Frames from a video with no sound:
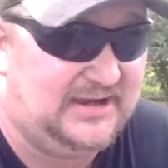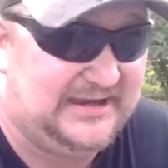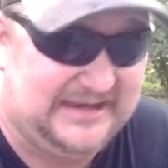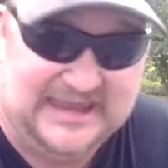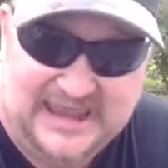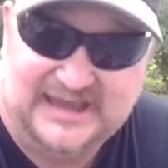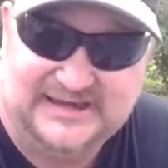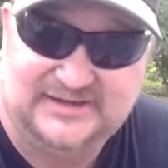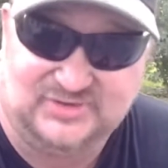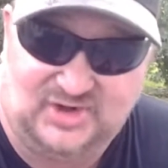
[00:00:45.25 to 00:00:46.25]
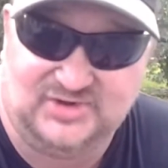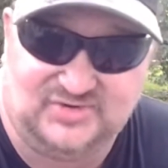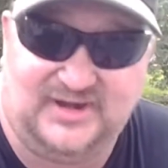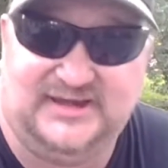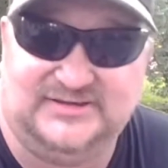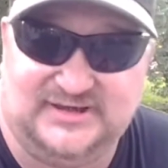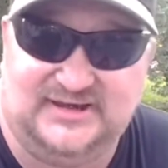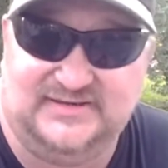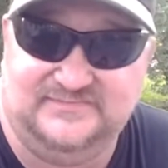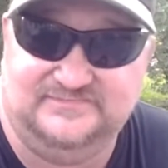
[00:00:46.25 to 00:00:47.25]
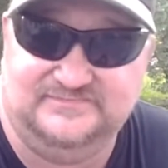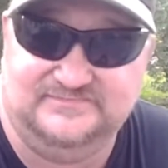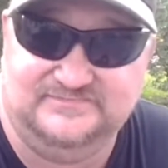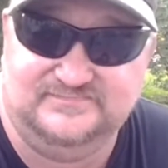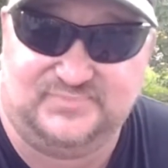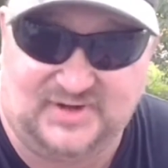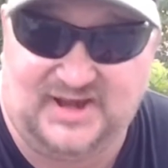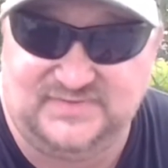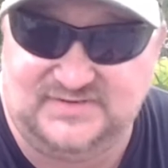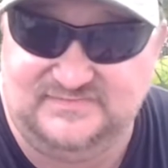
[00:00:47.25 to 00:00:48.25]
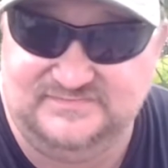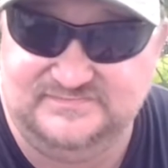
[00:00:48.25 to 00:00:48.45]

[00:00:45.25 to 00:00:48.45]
he had a long crank time problem.